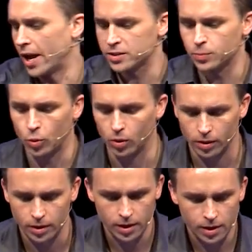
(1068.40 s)
export
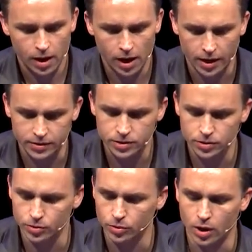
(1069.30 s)

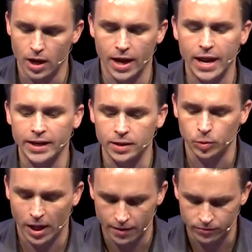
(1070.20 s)
to any
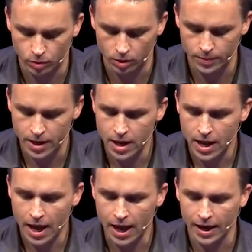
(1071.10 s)
platform,
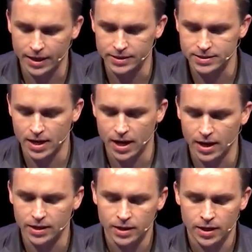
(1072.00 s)
and
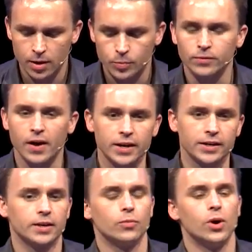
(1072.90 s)
provided it